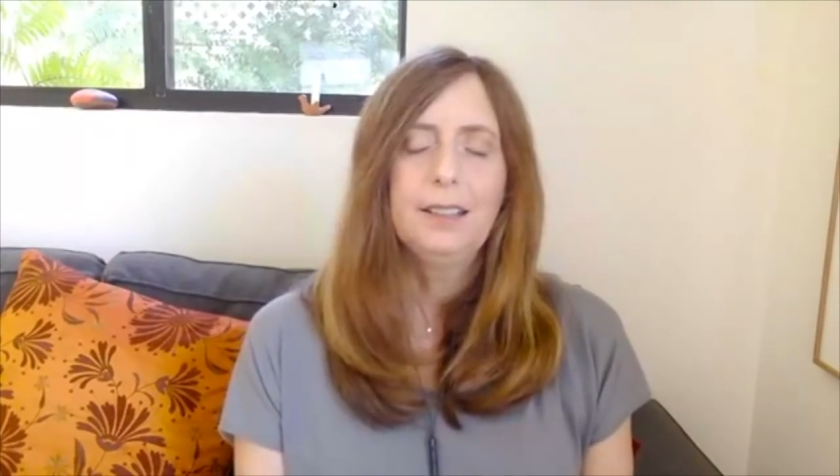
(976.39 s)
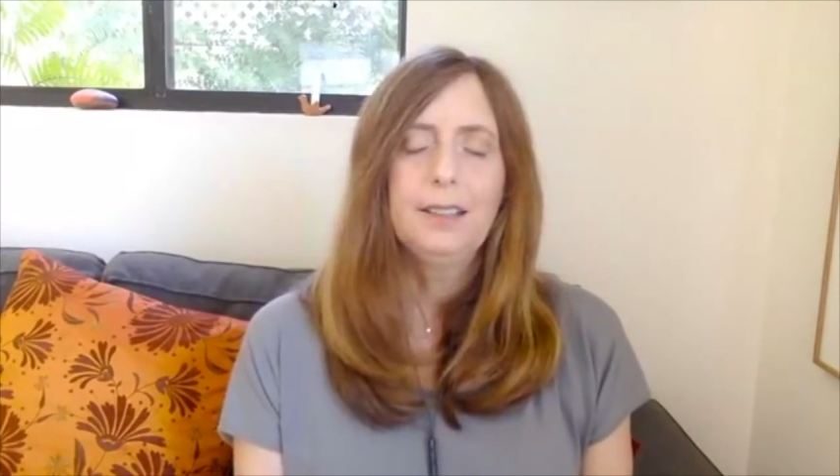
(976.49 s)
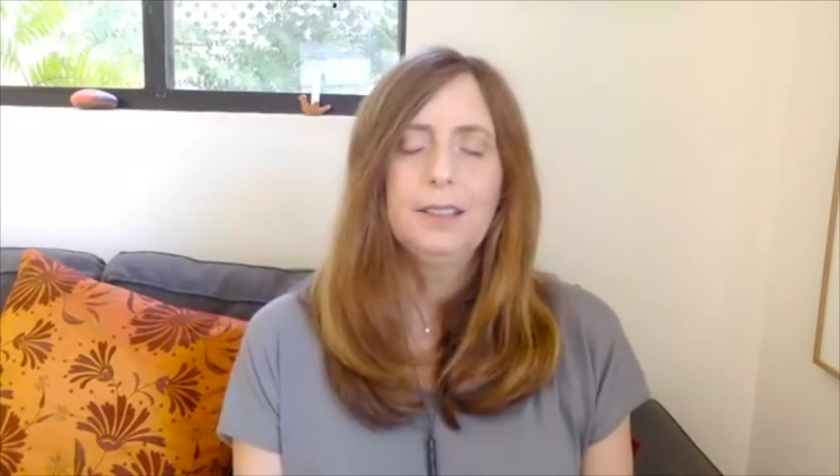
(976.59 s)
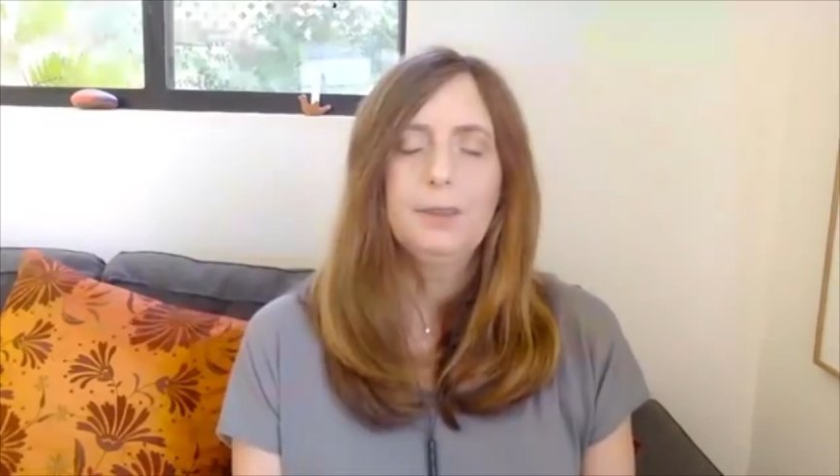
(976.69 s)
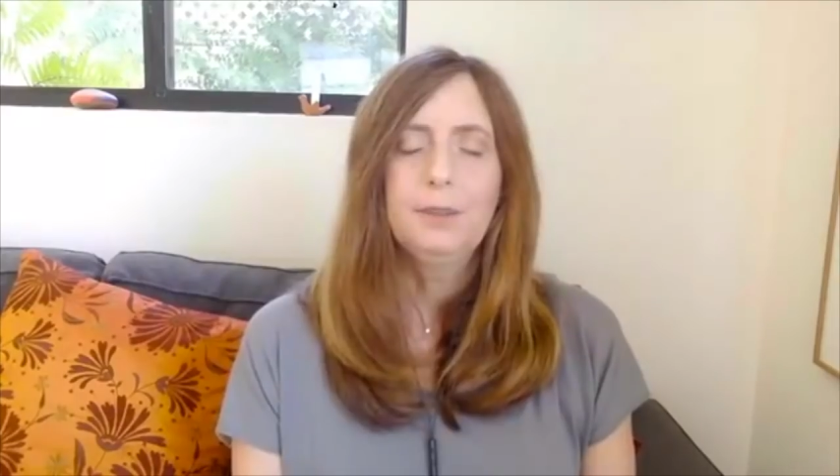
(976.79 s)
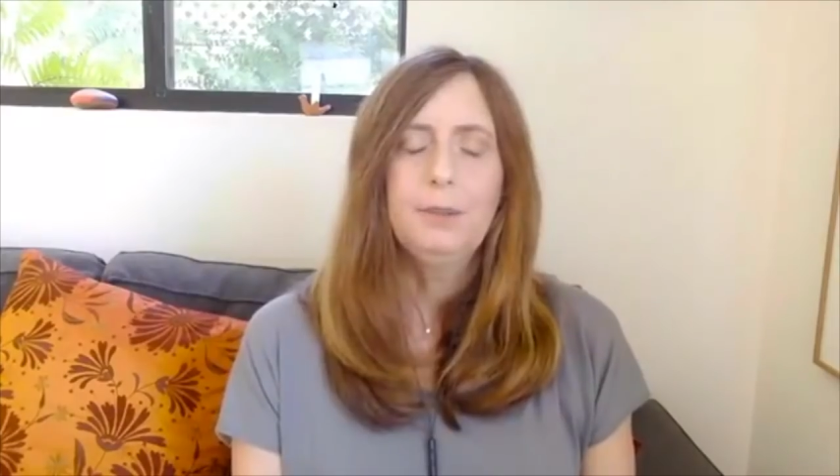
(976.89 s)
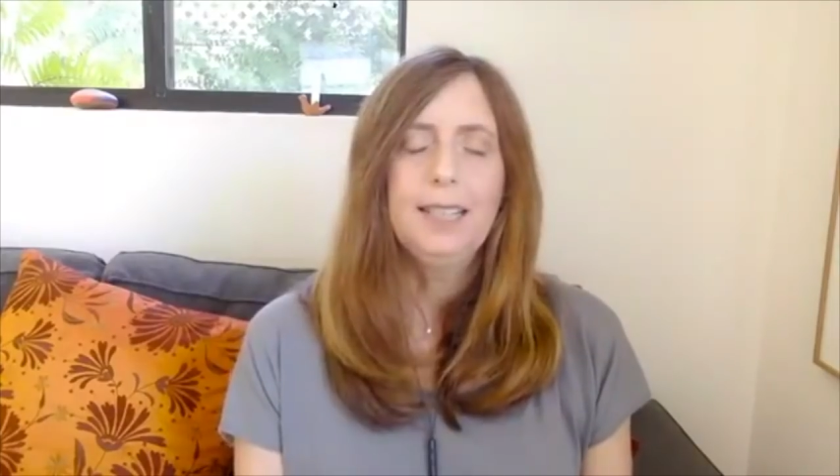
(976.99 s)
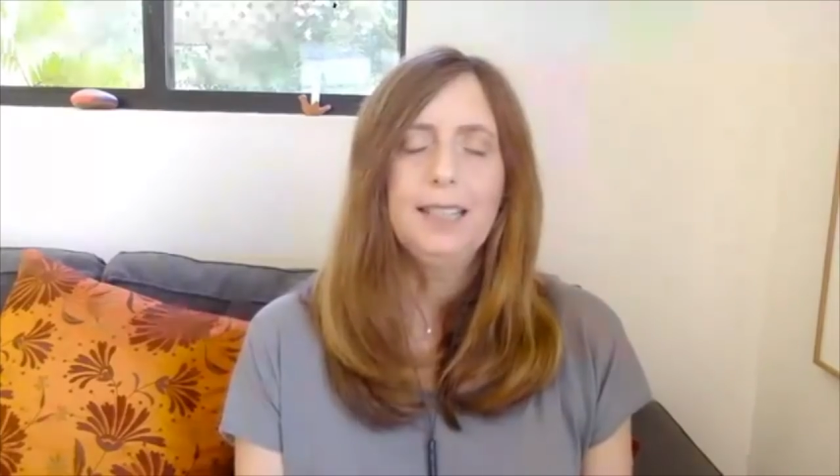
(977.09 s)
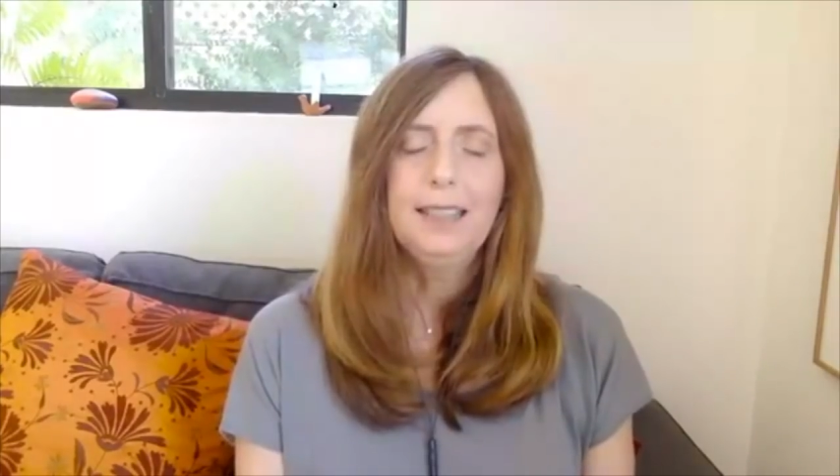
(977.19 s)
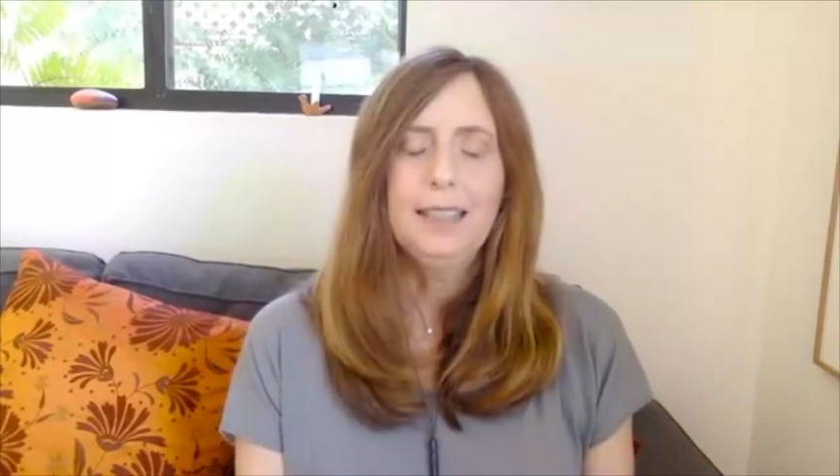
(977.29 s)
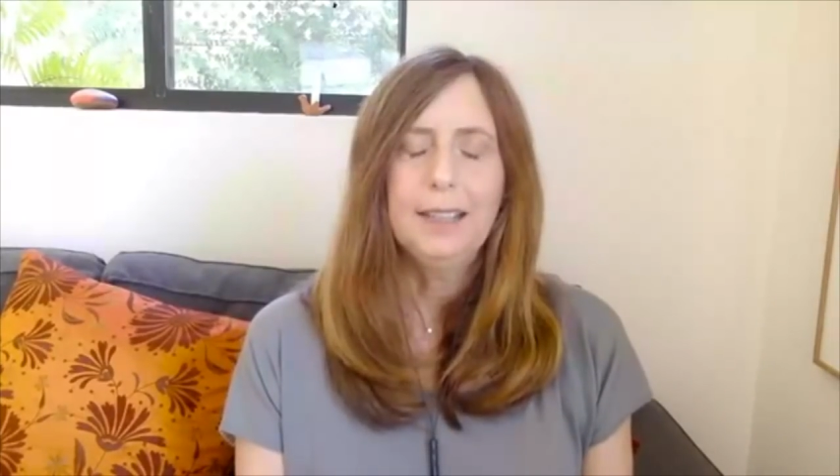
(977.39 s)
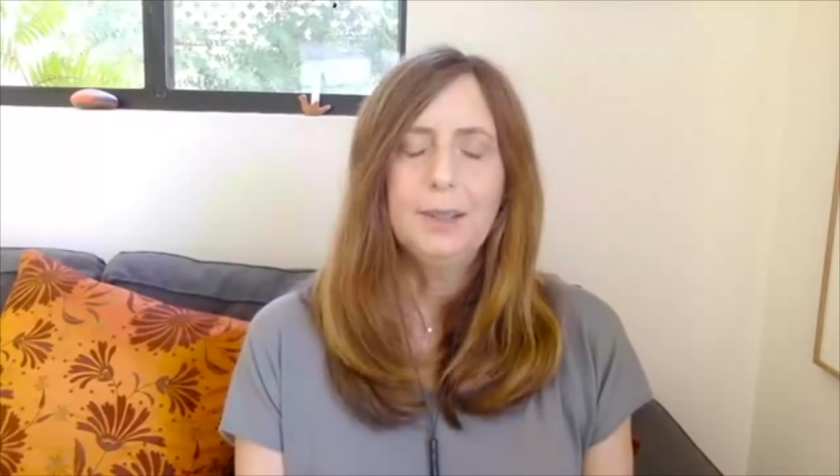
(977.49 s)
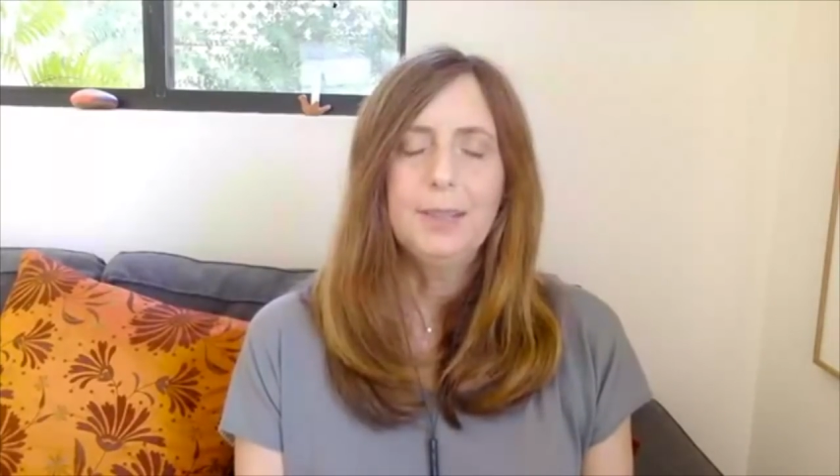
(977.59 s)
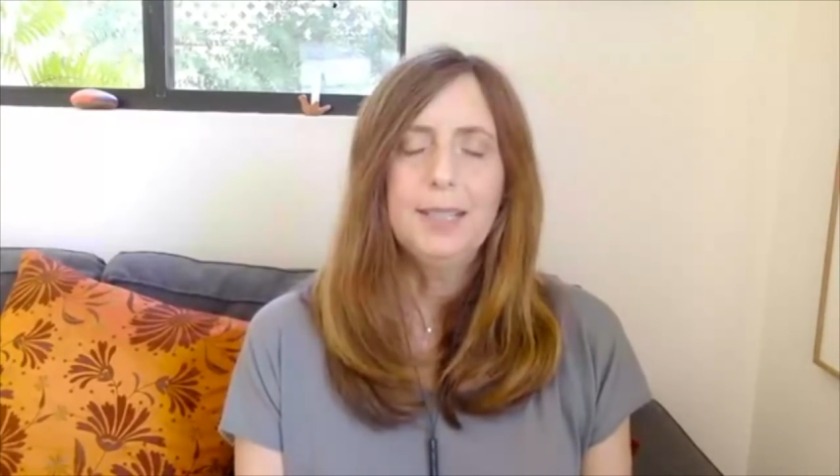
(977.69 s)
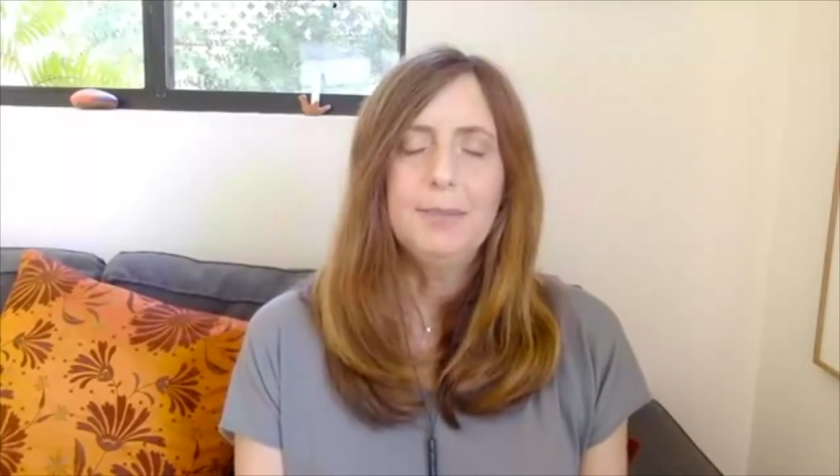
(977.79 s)
with
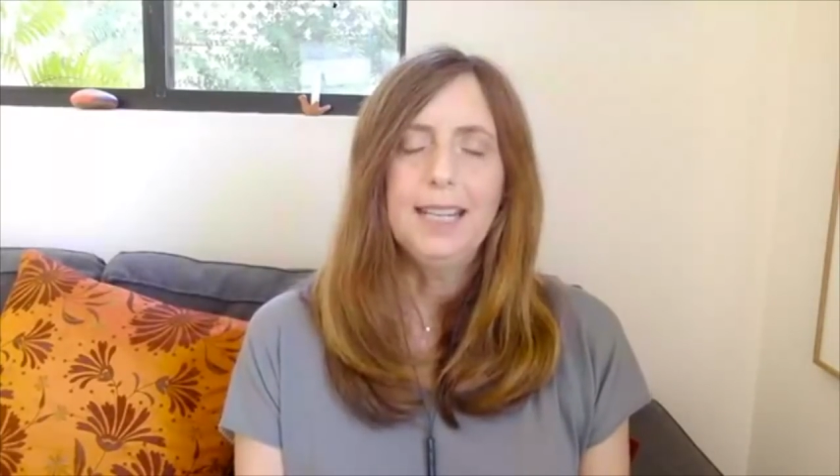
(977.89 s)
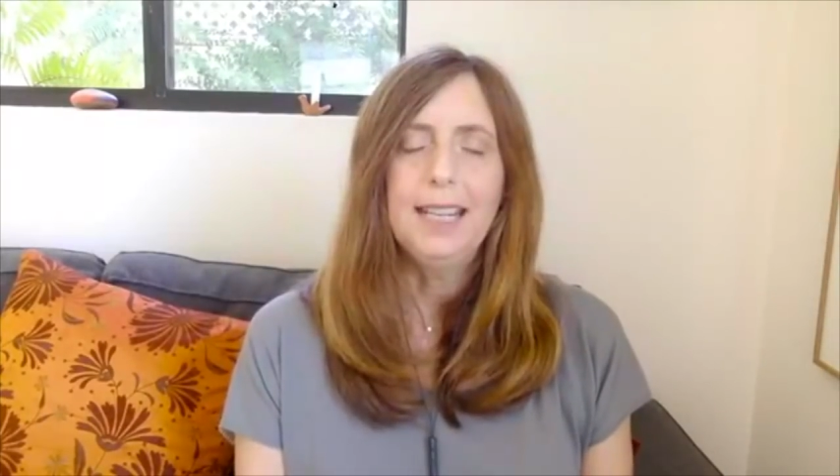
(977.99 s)
equanimity.